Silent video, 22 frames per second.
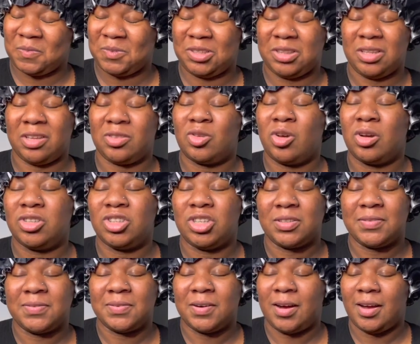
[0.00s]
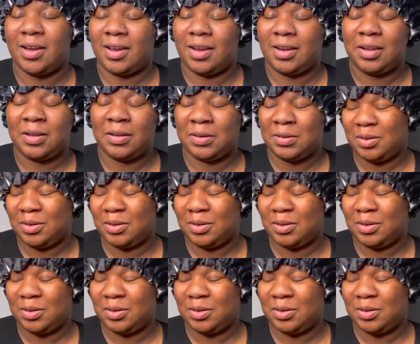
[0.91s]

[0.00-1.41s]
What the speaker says: the dog just fired.